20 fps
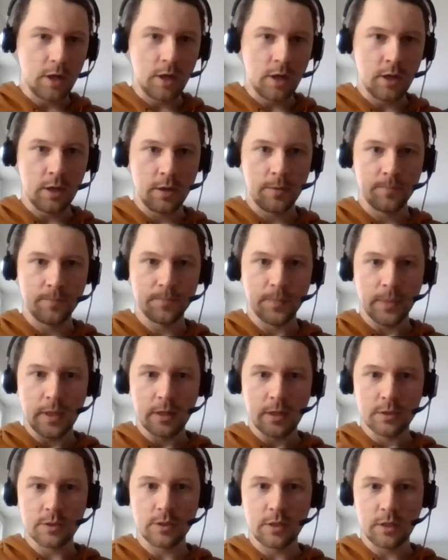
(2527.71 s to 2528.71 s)
Um,
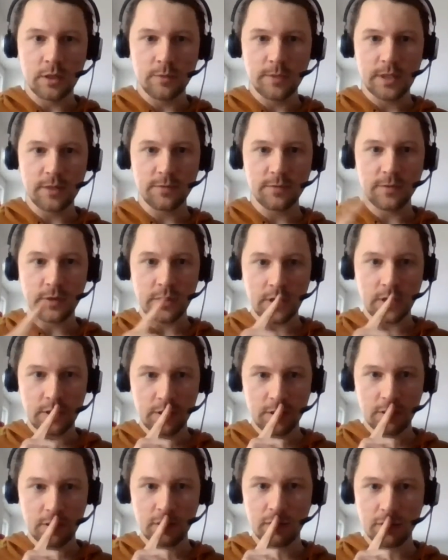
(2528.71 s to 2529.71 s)
so then we have
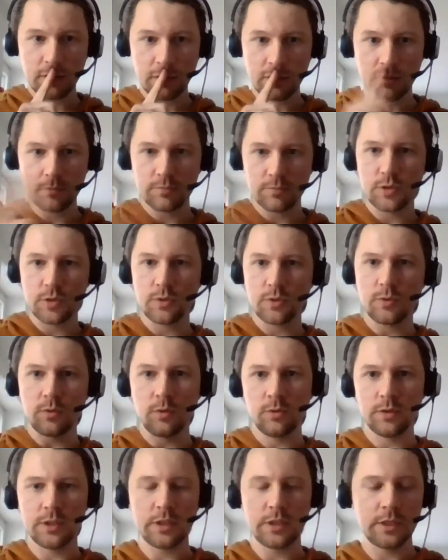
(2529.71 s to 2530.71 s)
another. Uh, so you
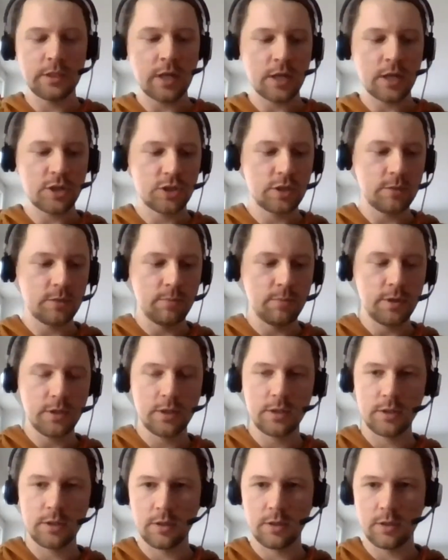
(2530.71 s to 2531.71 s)
already touched a
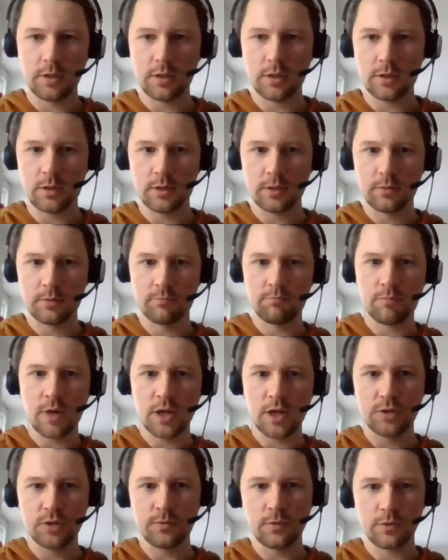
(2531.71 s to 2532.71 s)
bit uh,
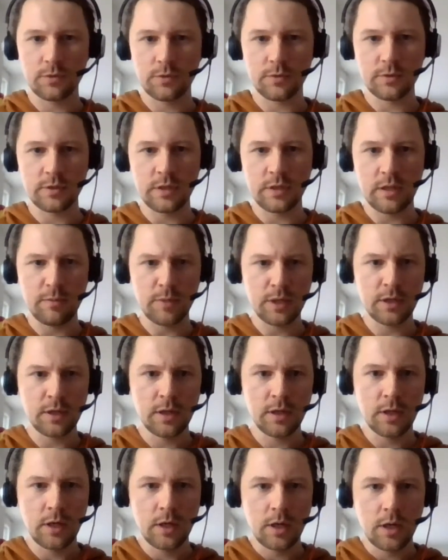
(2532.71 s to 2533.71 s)
batch versus streaming.
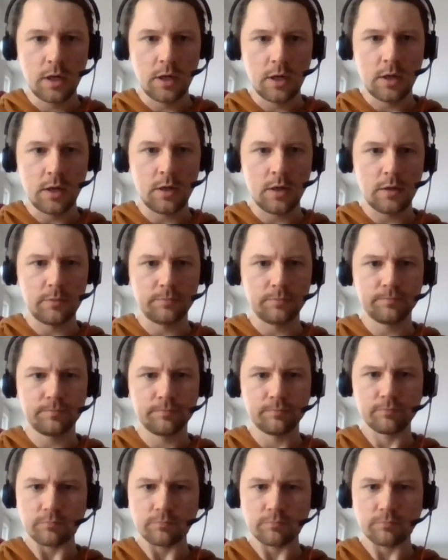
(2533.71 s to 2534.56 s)
Um,